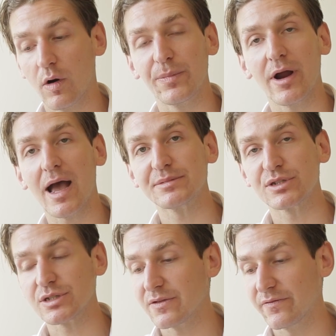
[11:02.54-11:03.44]
or perhaps
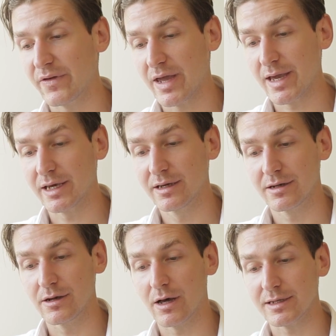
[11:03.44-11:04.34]
just a vague
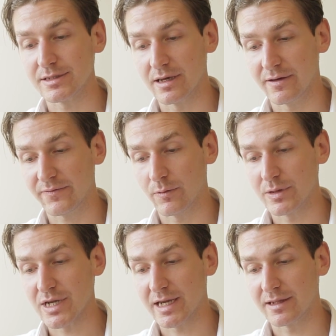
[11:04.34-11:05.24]
nausea for
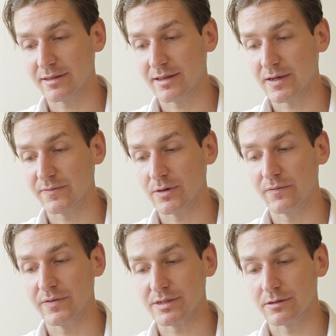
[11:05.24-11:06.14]
which I can think of no
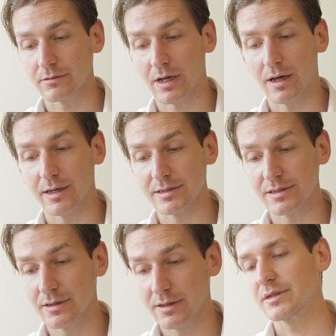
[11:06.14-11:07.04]
physical
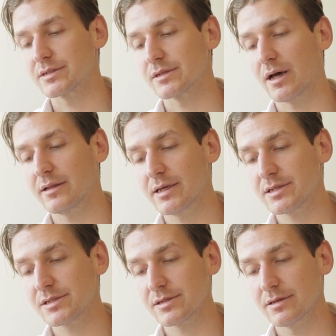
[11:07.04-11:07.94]
cause. The
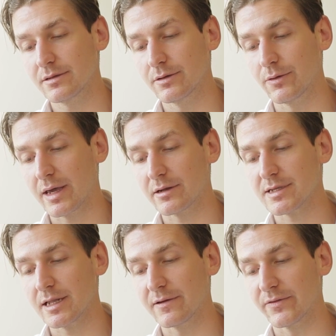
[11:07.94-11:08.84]
scholiast who
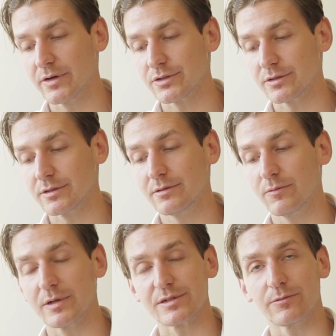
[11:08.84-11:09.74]
annotated Virgil
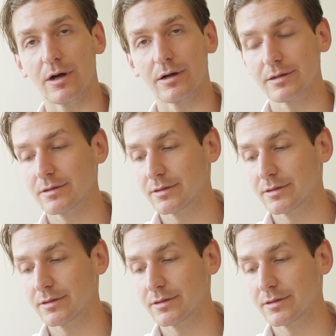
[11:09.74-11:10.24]
was wrong.